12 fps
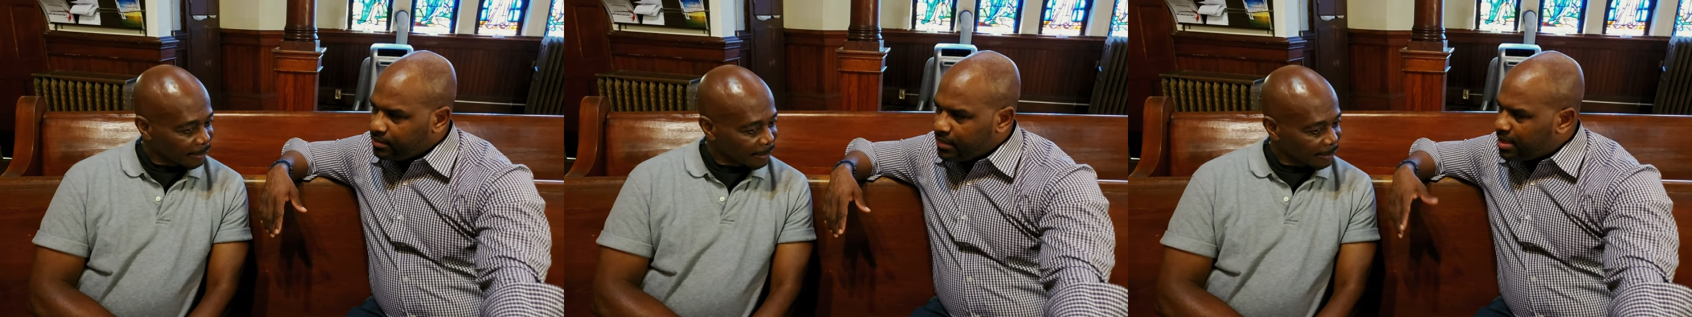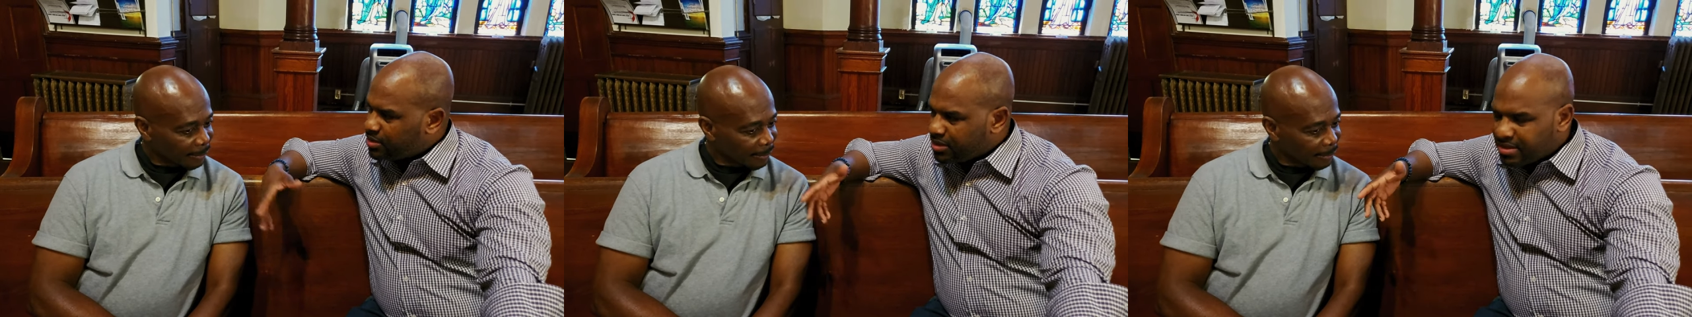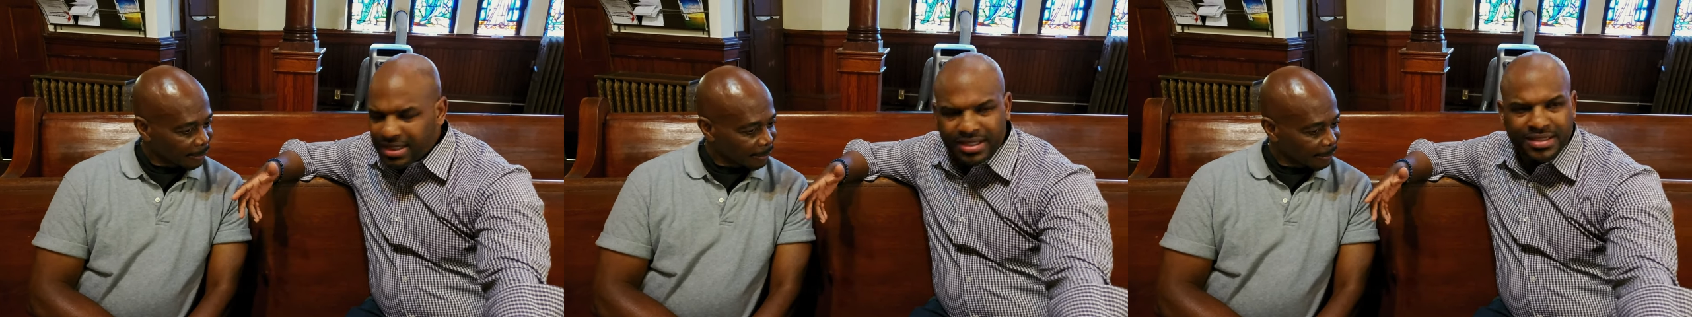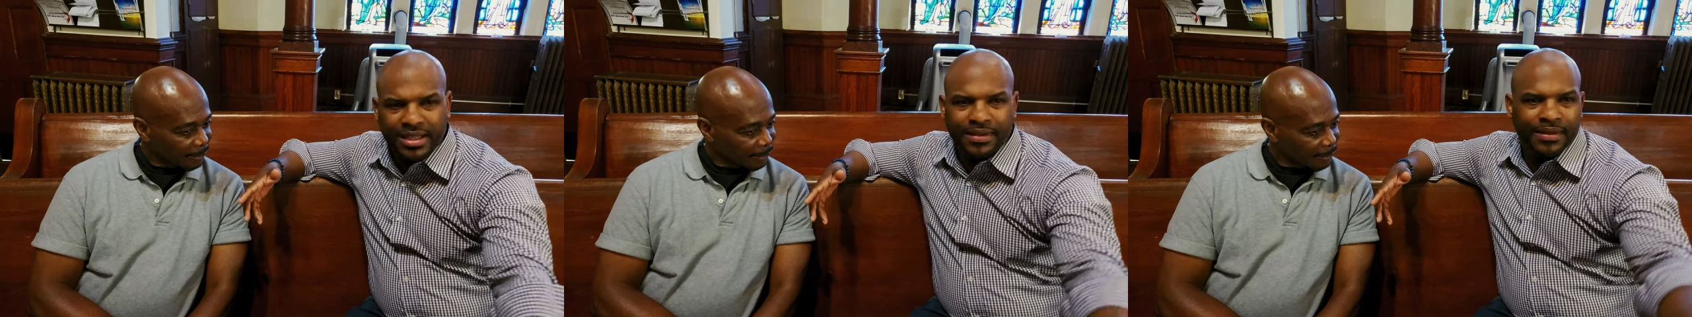Speaker 1: That's just it.
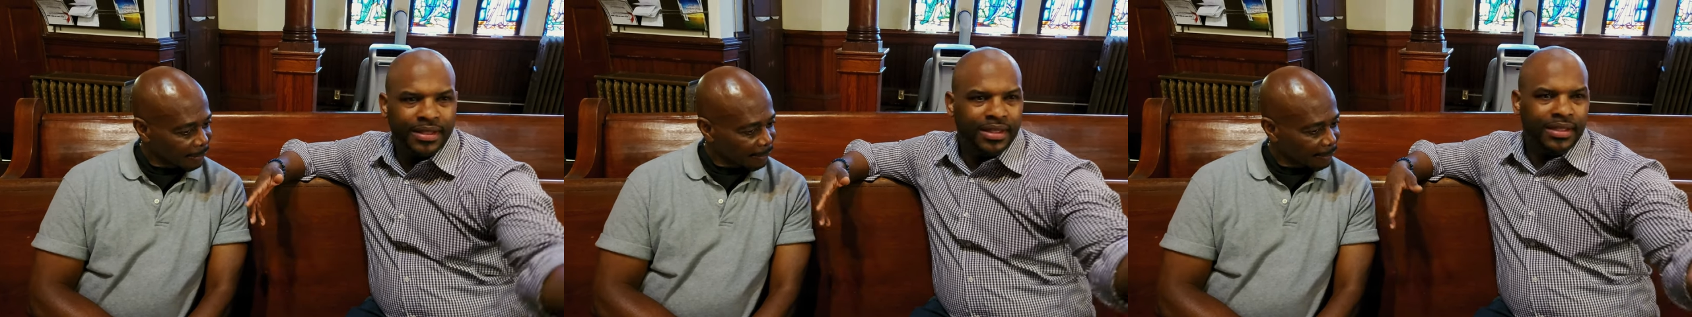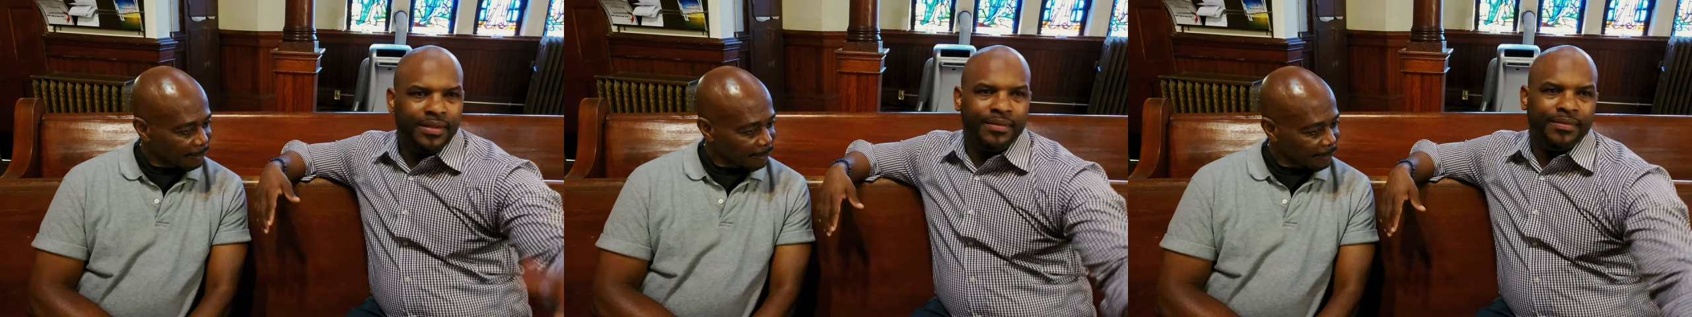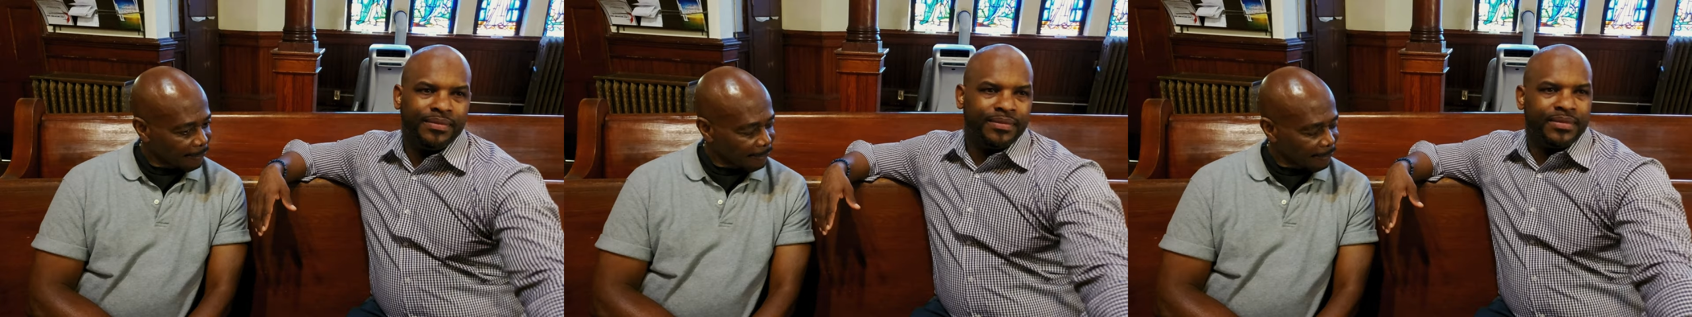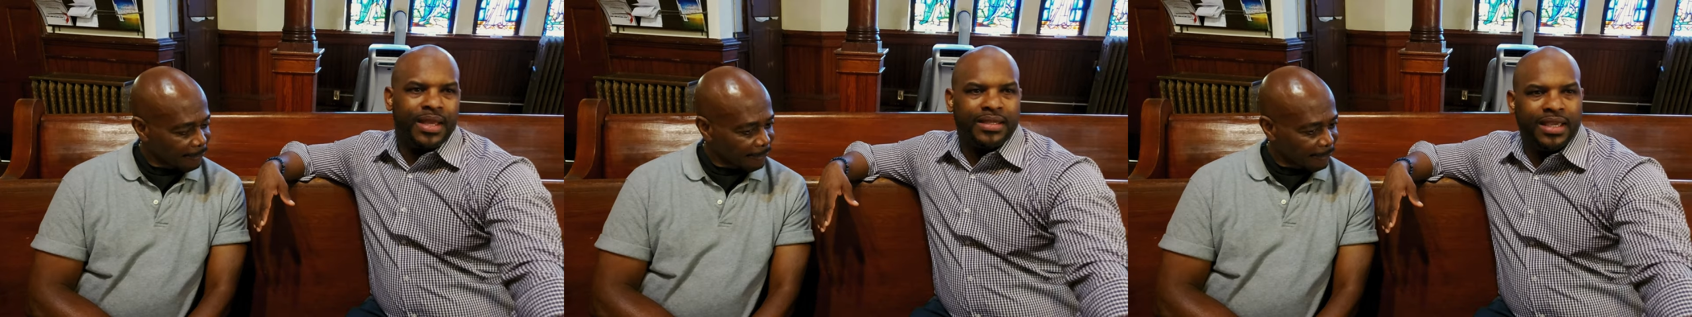It's like
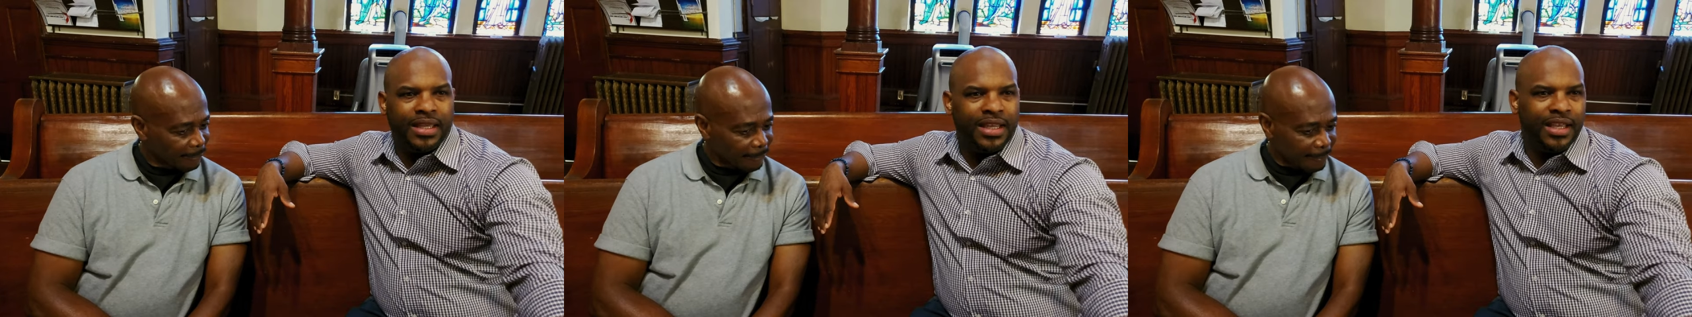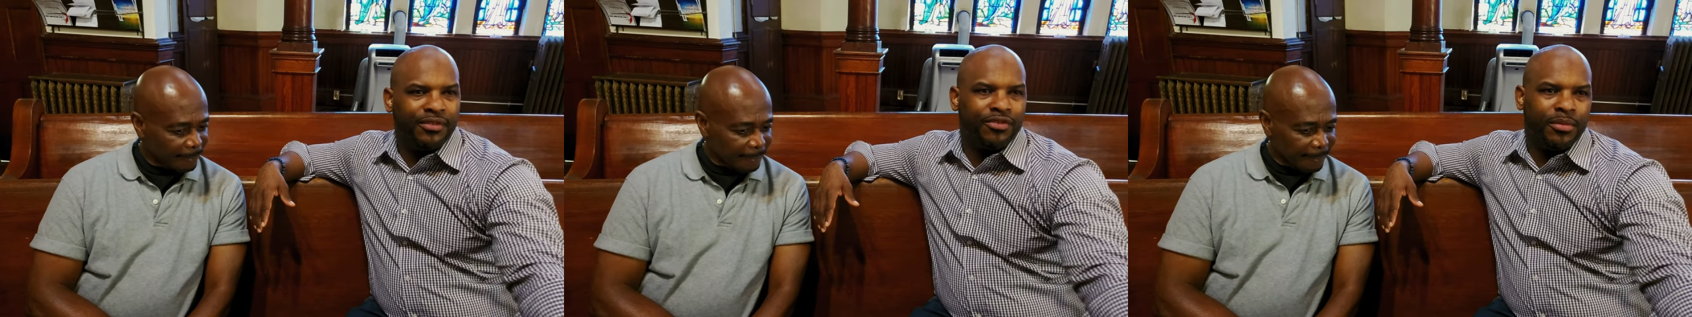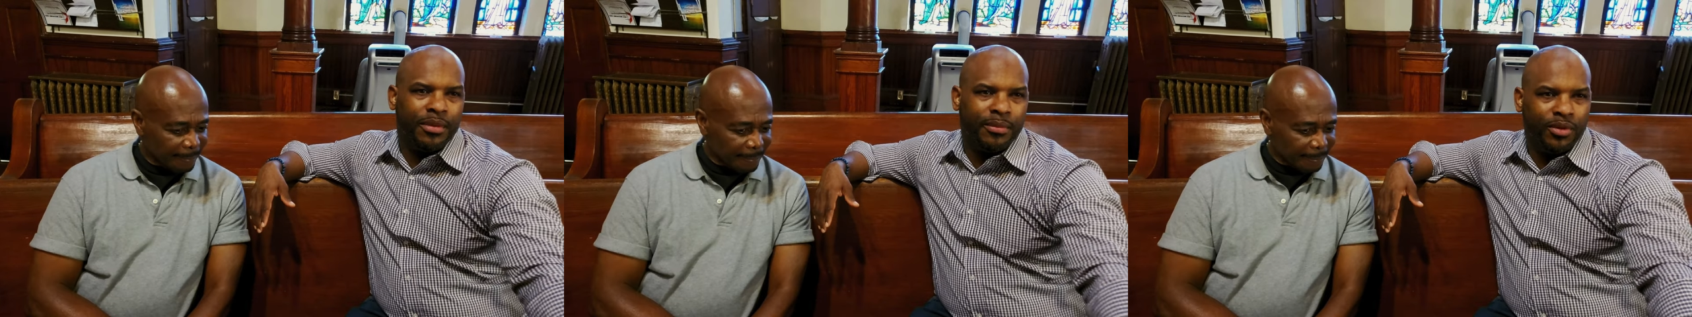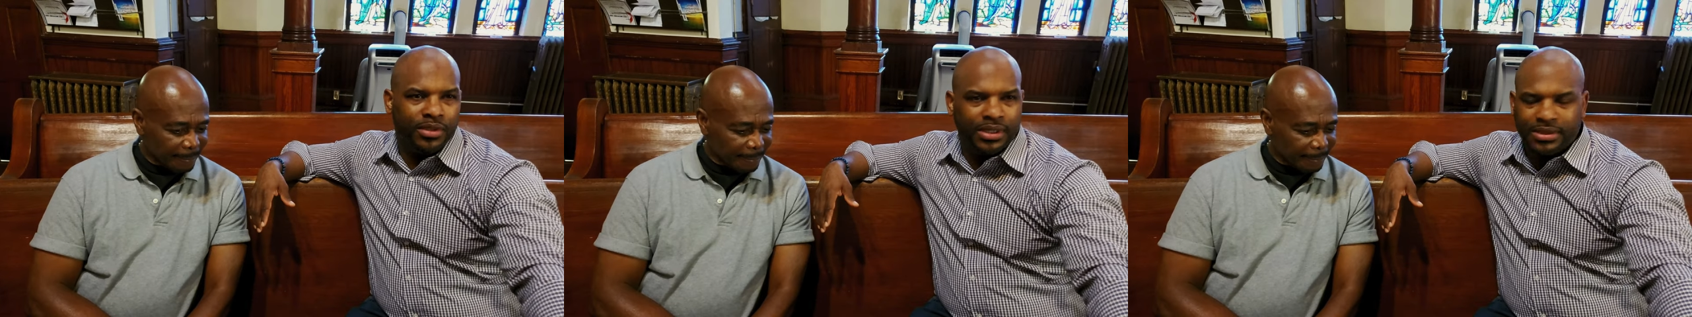I can't hear from him
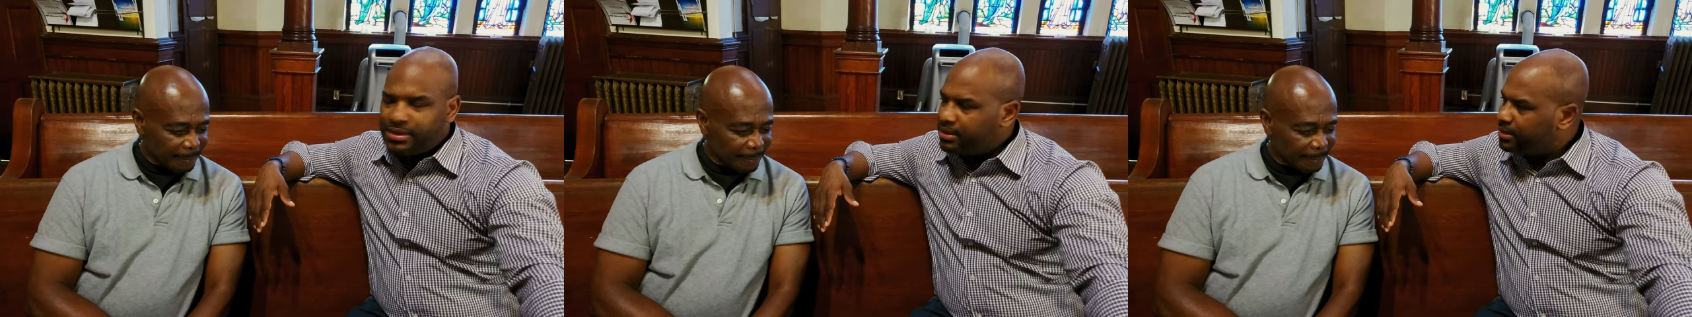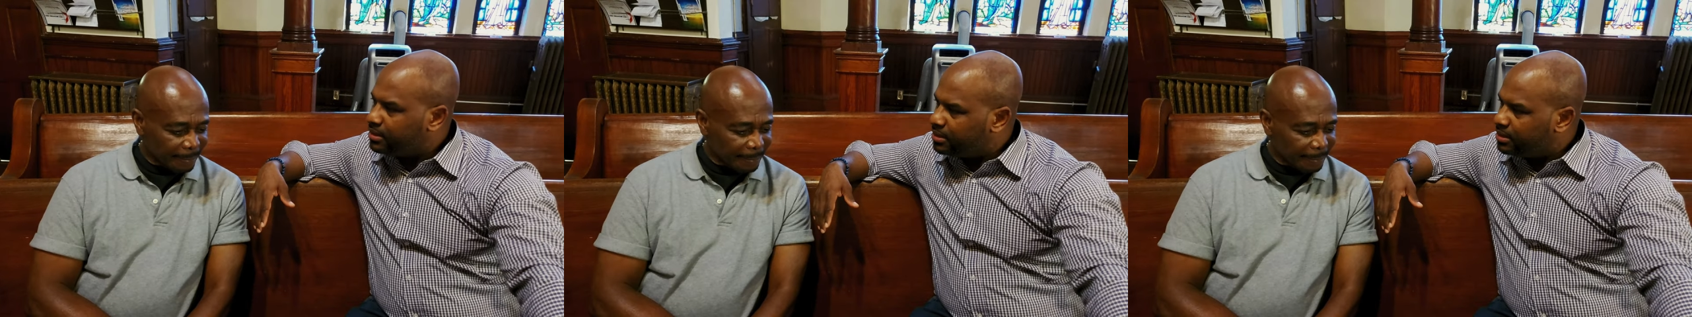on this.